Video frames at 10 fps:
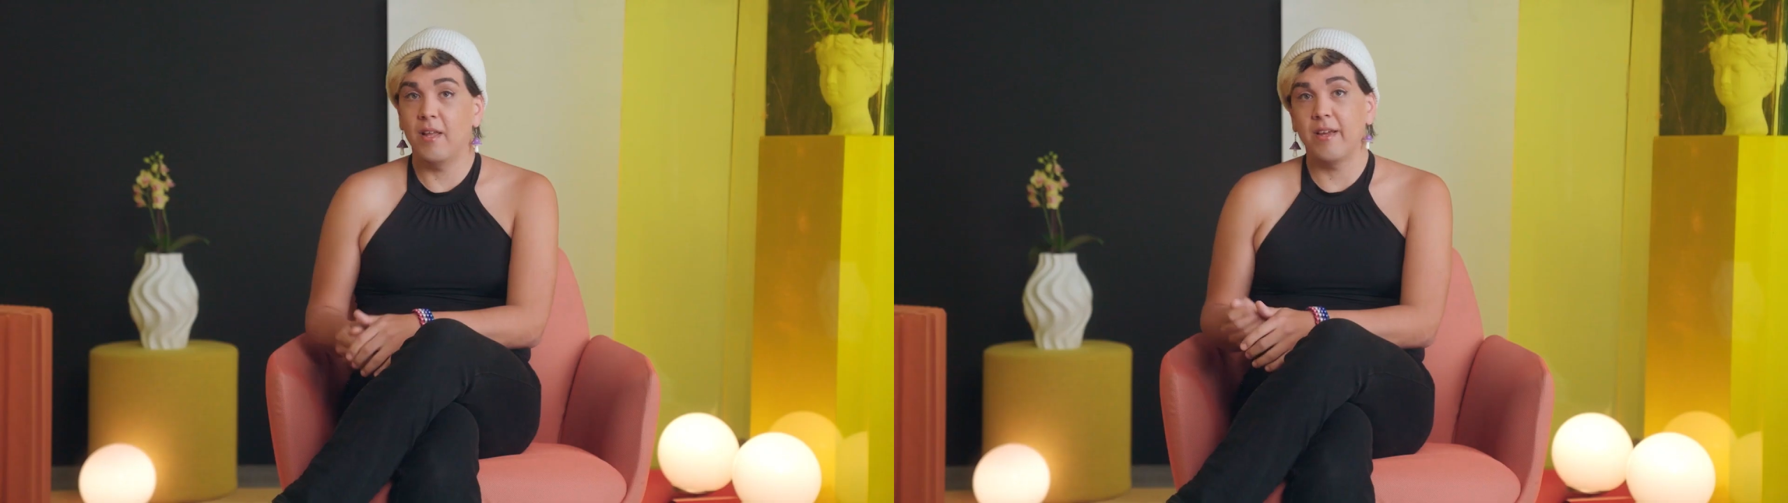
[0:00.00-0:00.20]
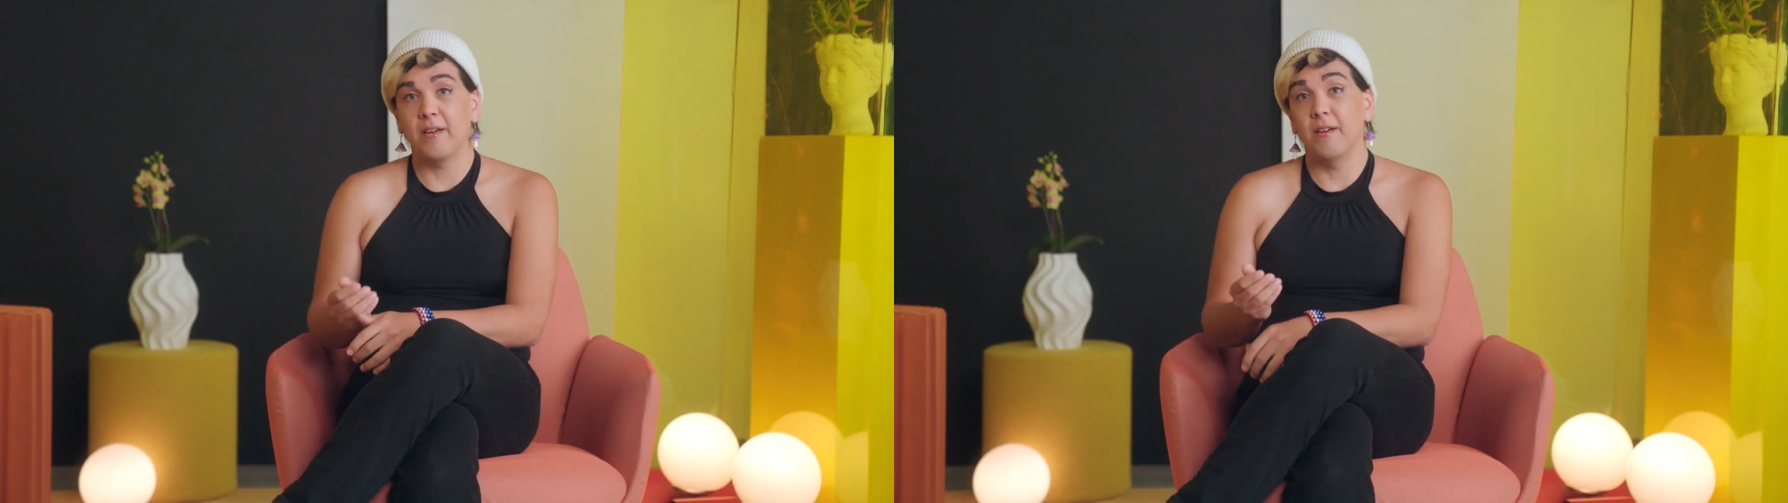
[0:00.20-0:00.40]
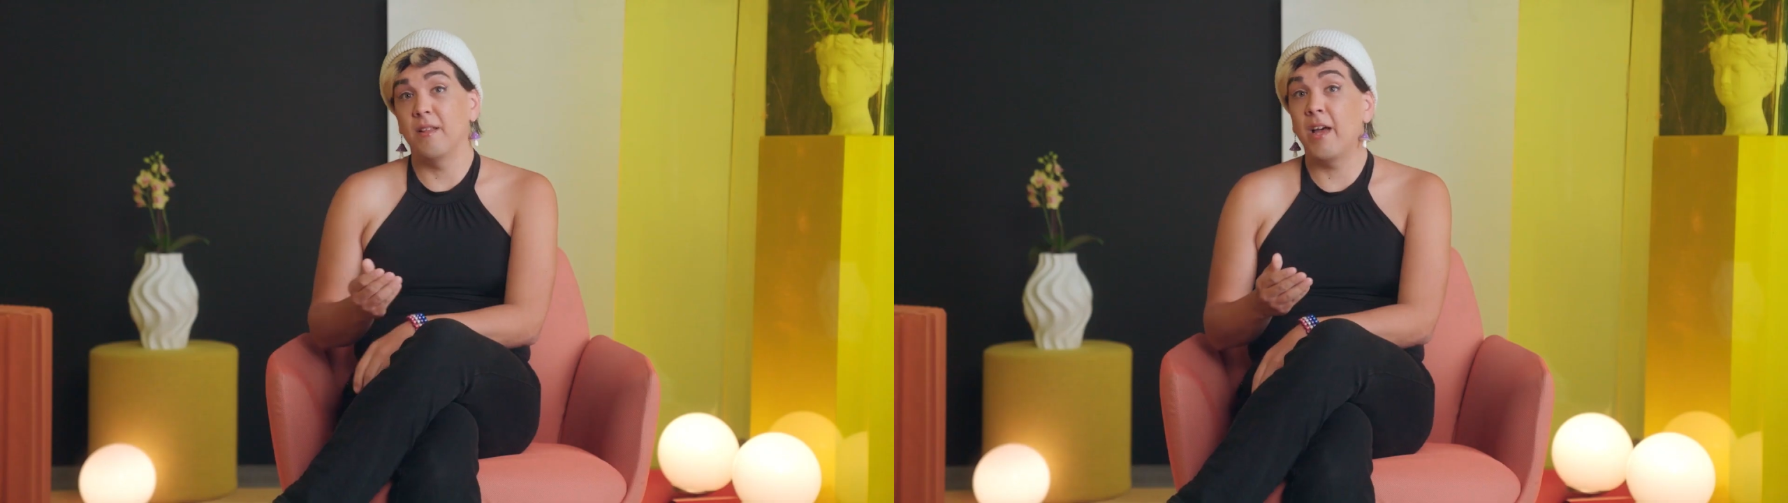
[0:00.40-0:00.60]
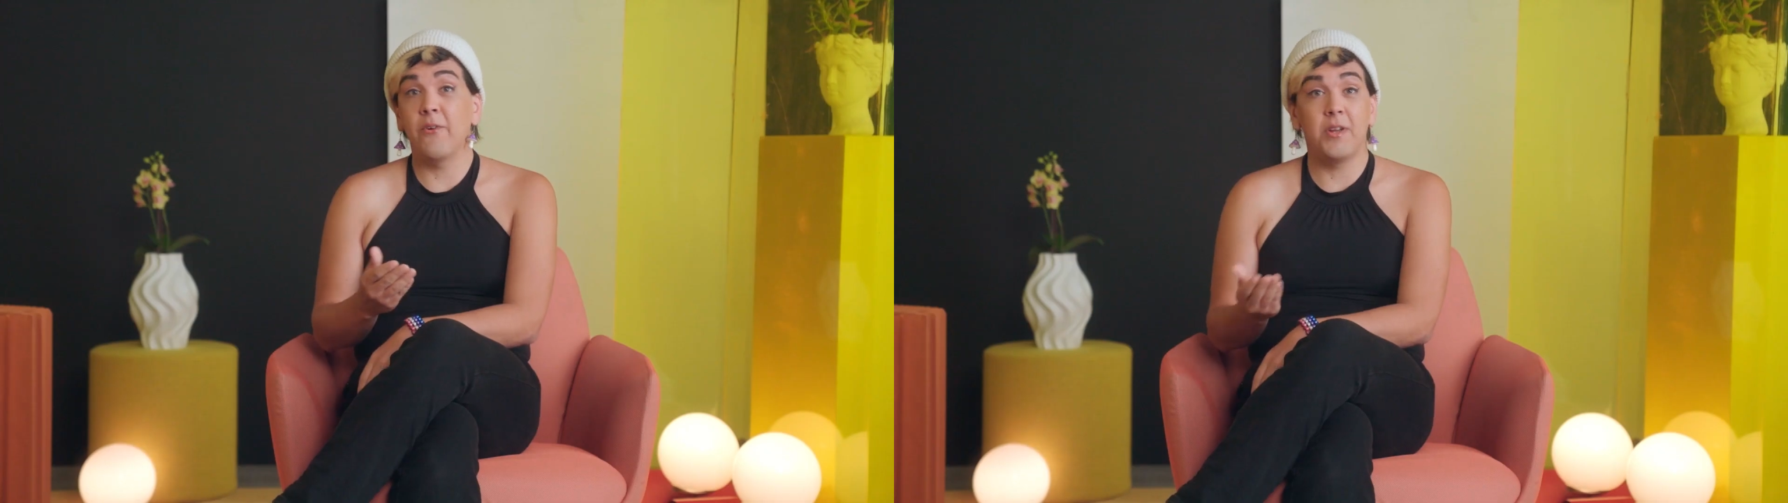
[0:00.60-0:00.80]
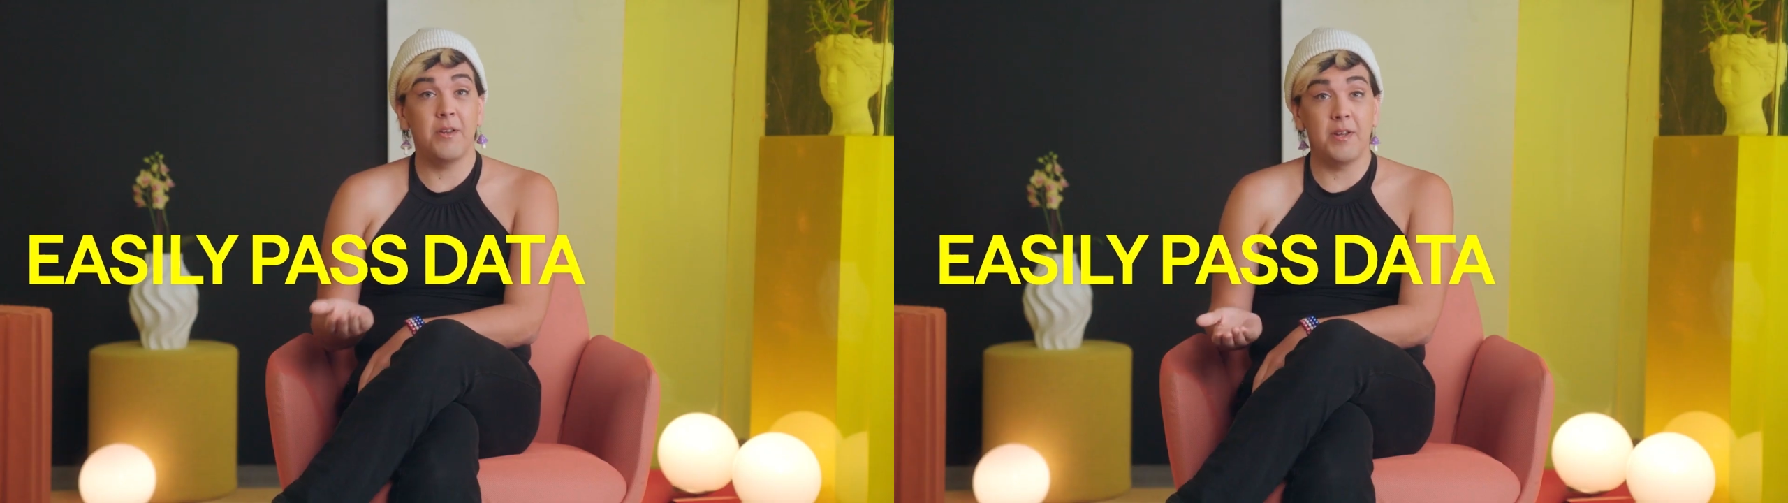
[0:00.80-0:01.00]
like
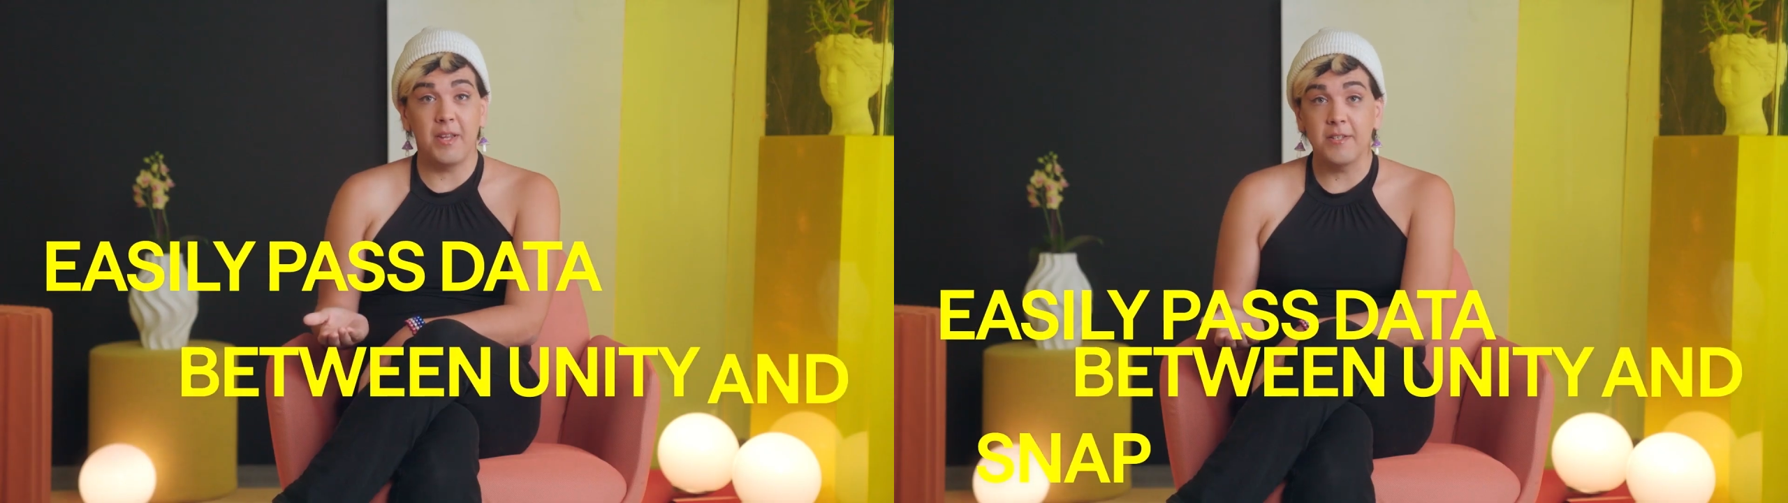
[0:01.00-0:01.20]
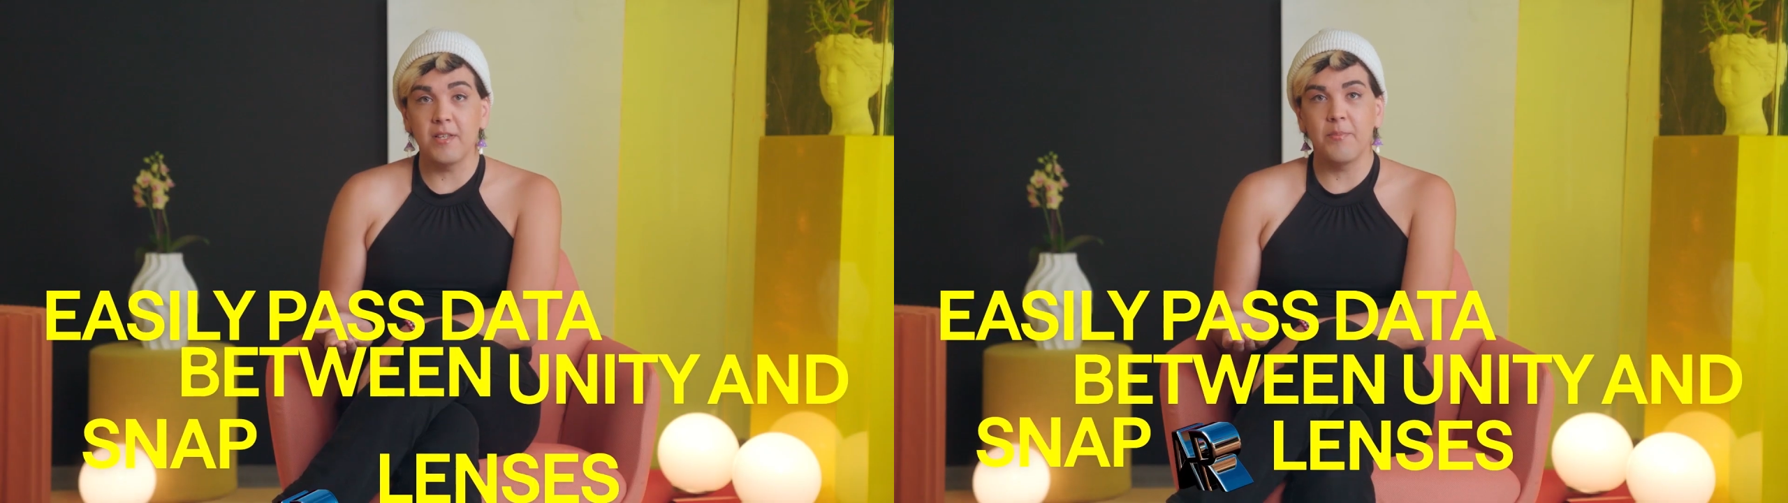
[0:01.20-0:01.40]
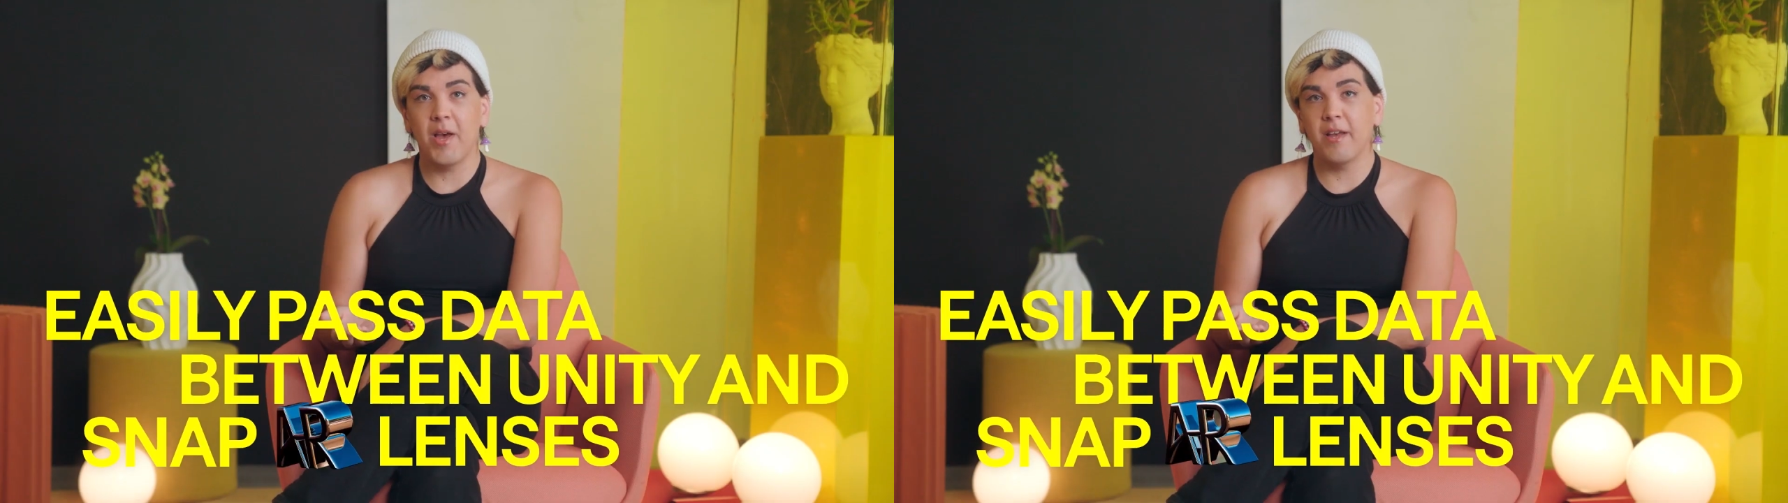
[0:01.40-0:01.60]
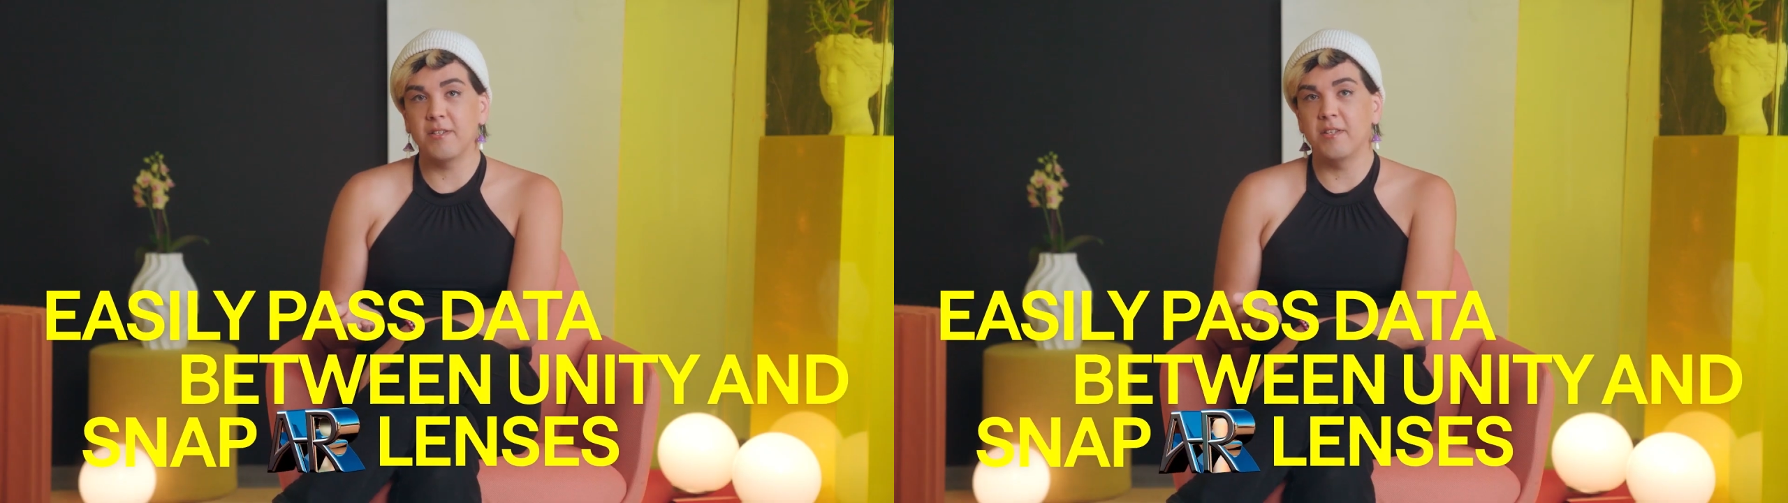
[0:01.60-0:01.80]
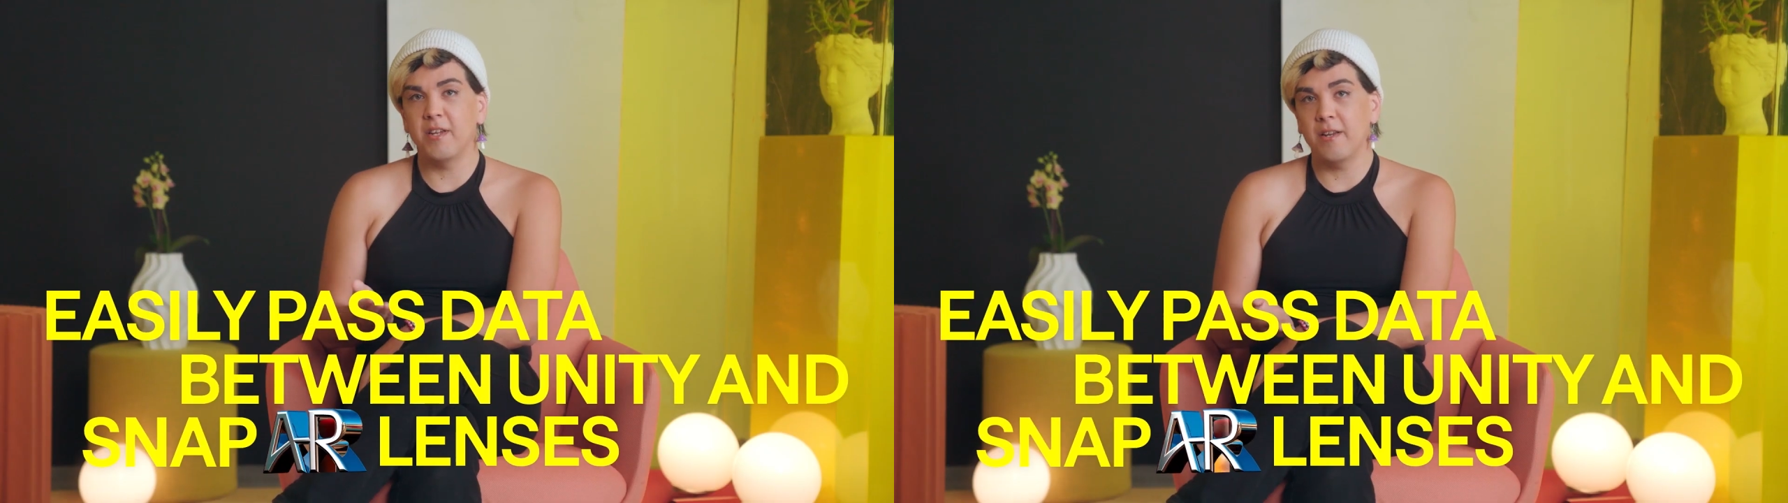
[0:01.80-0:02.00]
allowing you to easily
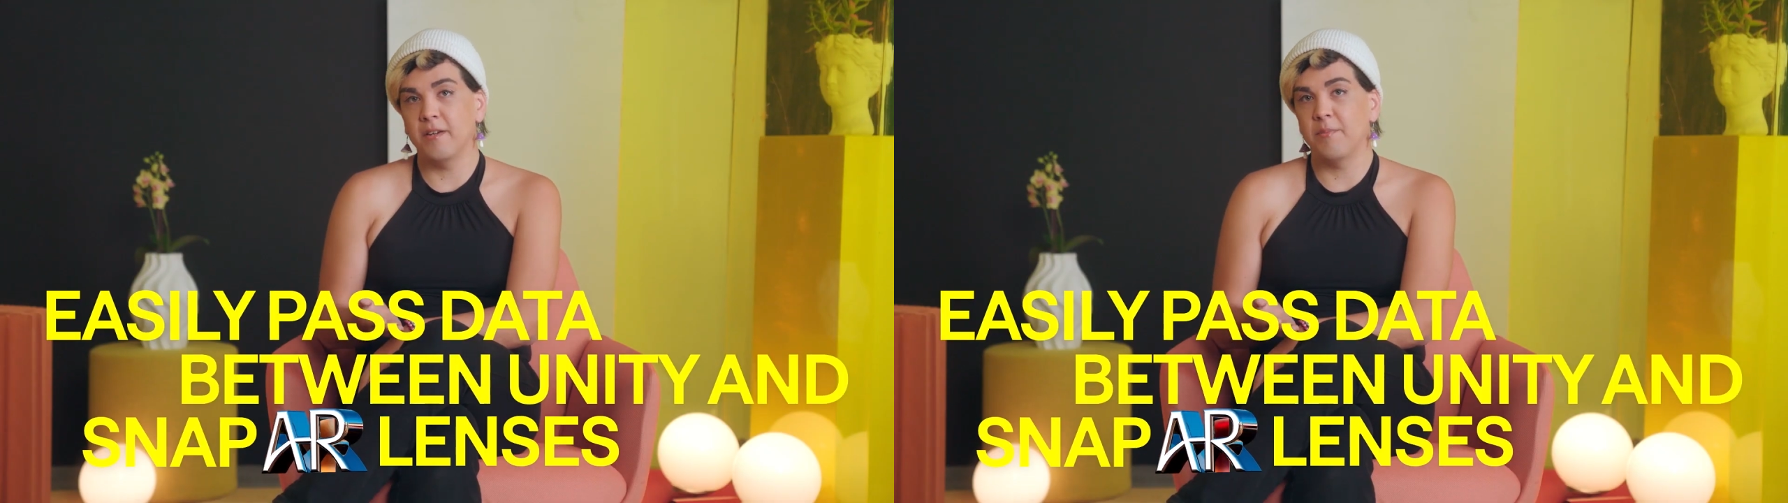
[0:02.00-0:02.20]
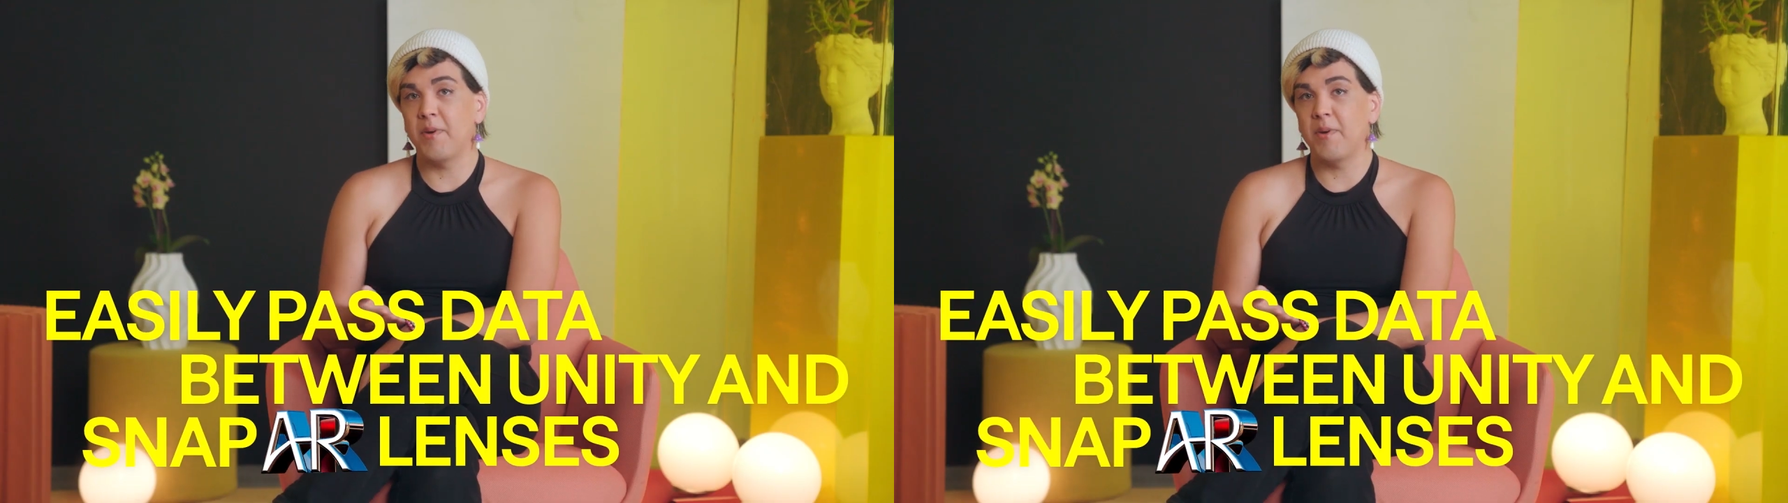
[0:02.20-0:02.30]
pass data